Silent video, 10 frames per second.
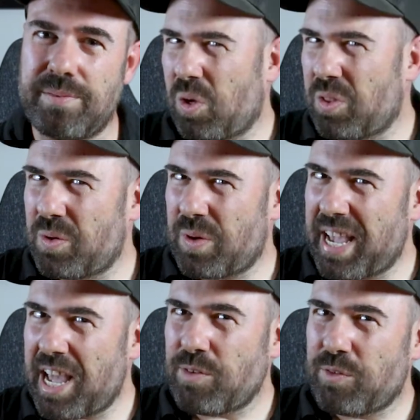Although I
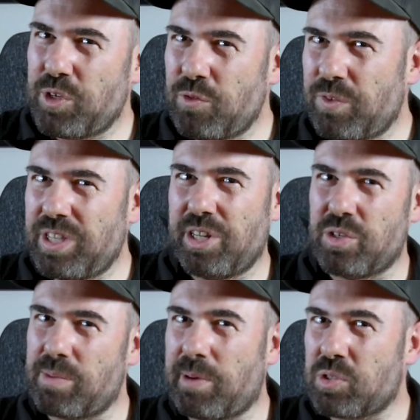have a few
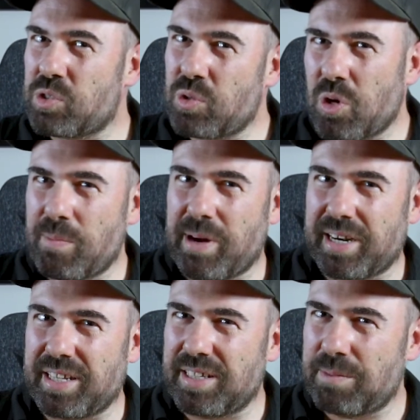videos about stock
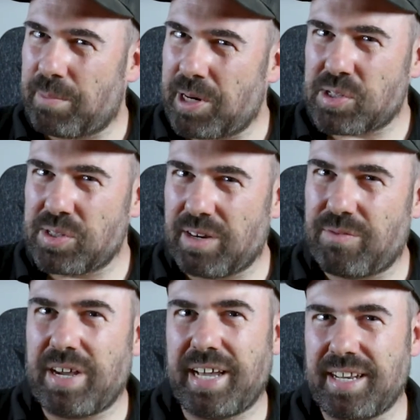market and personal
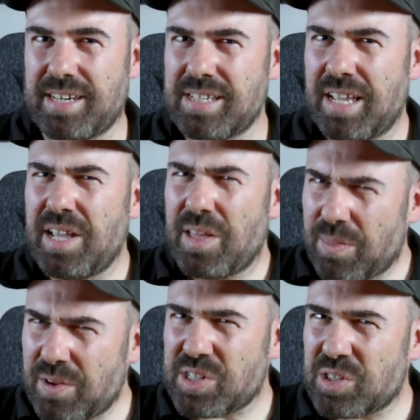finance,
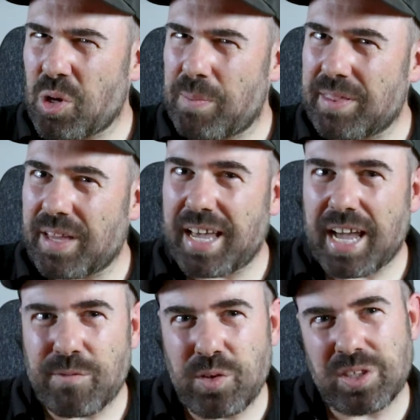there's a topic that I
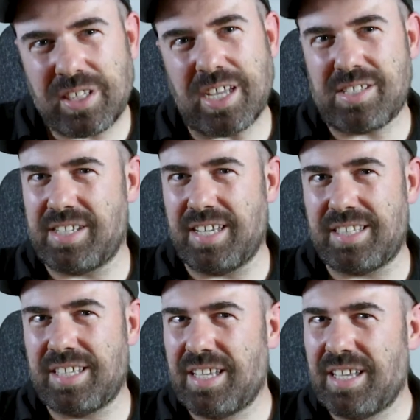have not touched
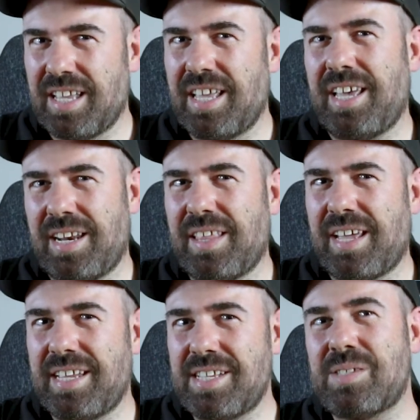yet, and
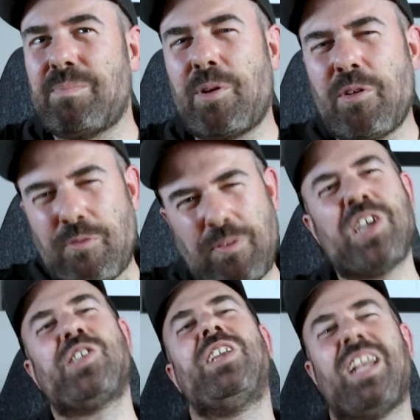that is
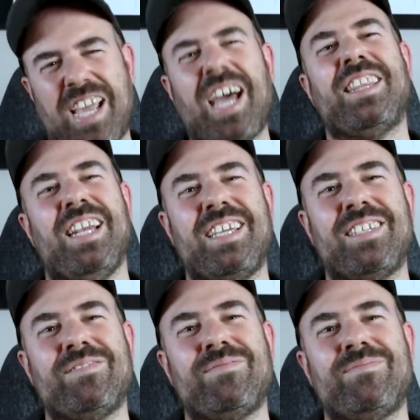professional cuddling.